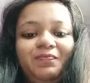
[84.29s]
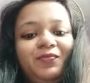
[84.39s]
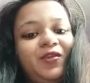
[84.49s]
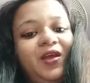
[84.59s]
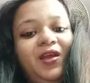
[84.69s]

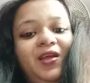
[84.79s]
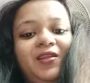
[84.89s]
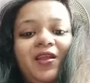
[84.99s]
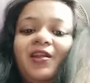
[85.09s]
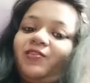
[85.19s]
Okay.
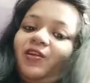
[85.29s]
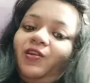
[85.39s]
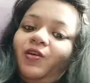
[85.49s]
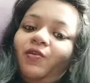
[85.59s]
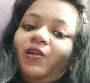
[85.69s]
That's it.
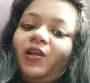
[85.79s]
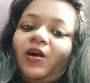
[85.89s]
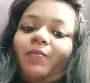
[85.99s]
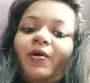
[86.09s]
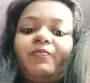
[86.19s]
We'll
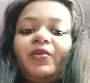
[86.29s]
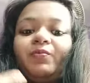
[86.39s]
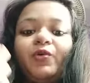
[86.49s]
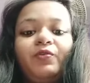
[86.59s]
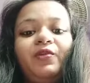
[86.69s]
come up with
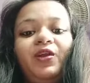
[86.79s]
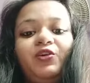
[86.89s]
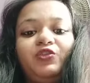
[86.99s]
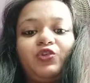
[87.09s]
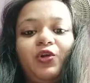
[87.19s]
more
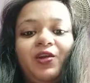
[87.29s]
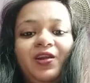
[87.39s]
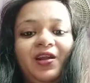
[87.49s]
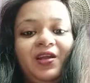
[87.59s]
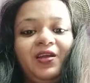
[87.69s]
videos shortly.